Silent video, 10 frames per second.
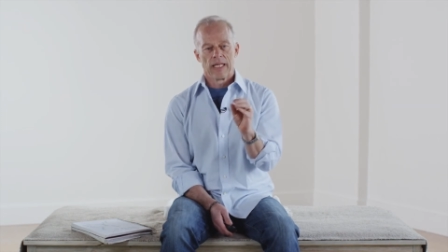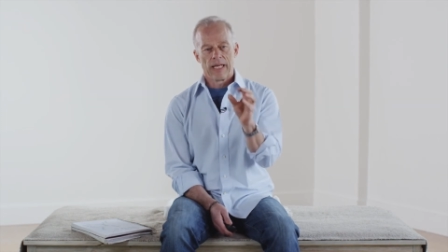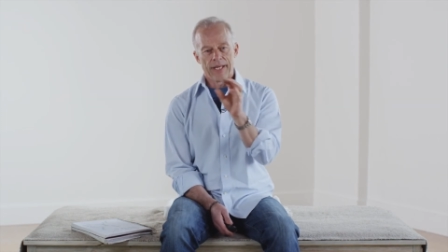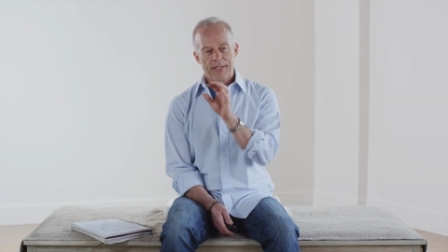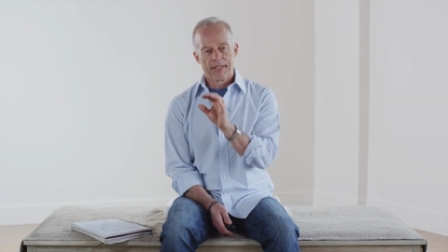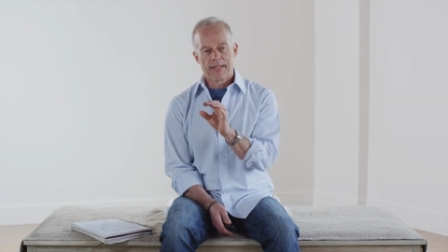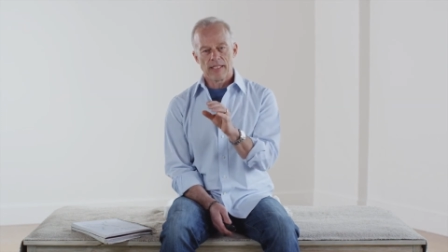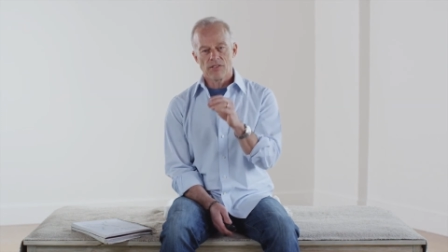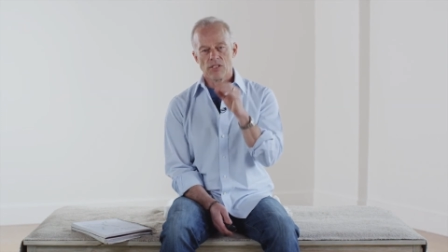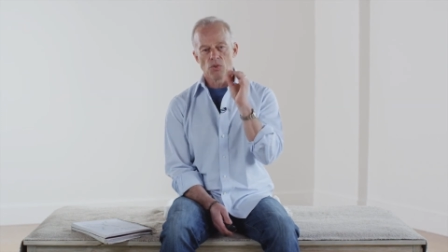And
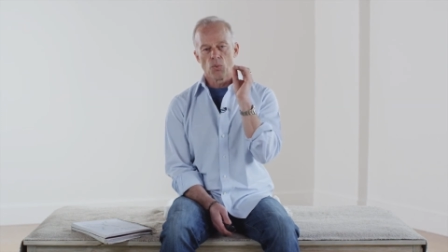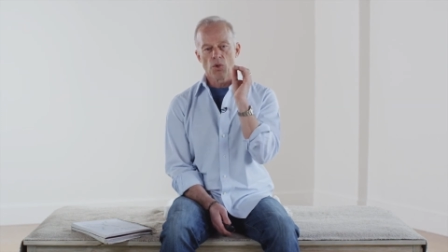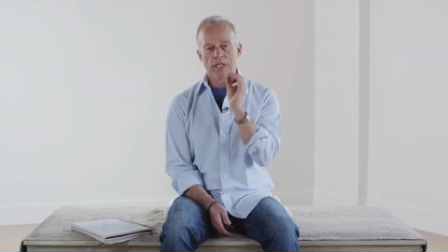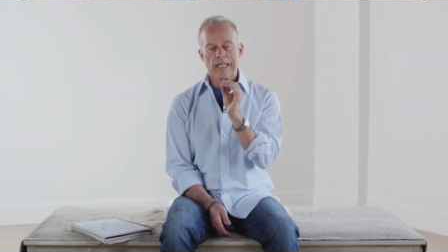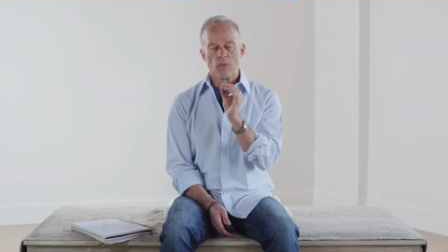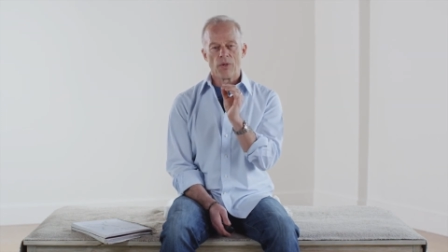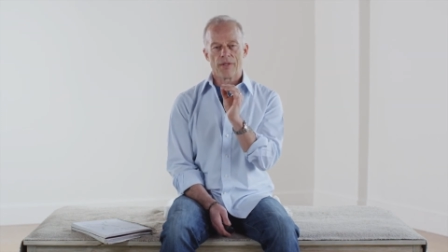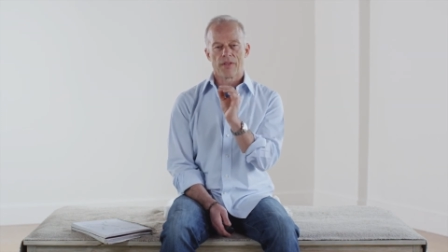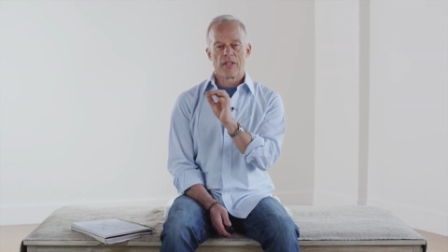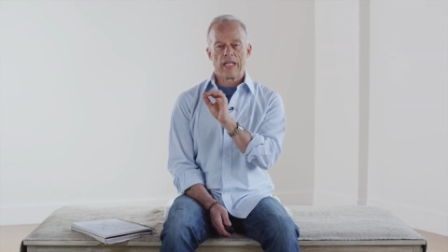this is working
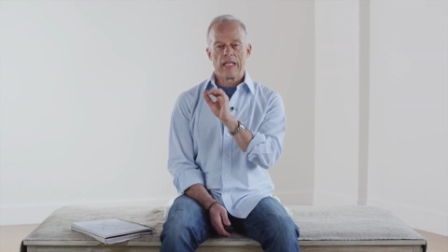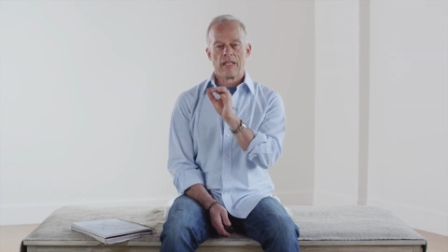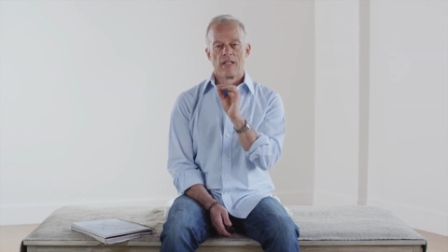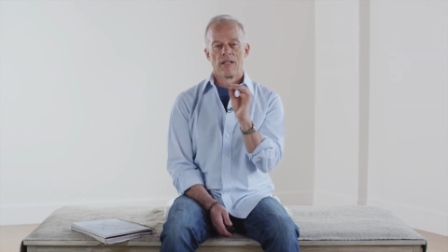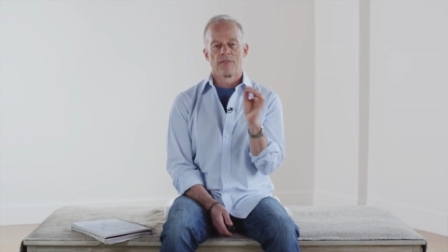with the